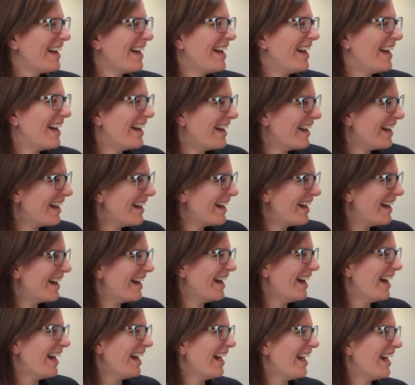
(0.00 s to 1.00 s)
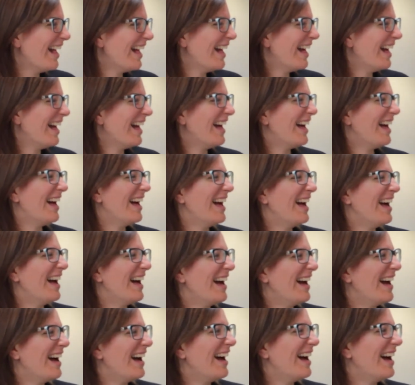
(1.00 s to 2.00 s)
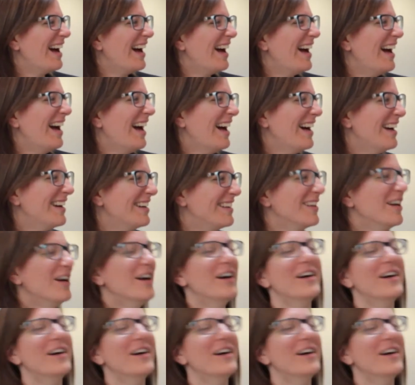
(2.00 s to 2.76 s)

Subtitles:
This person isn't speaking.